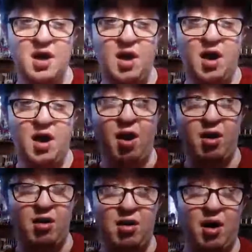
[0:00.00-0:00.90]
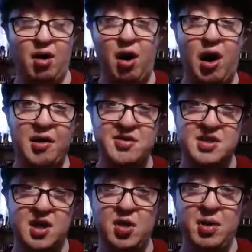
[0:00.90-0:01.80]
are
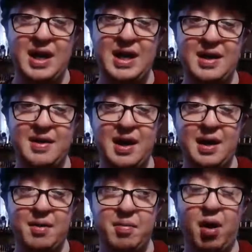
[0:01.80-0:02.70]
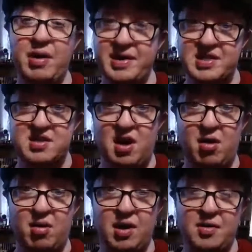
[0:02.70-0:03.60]
also in Aria of
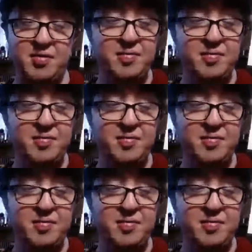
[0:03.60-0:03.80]
Sorrow,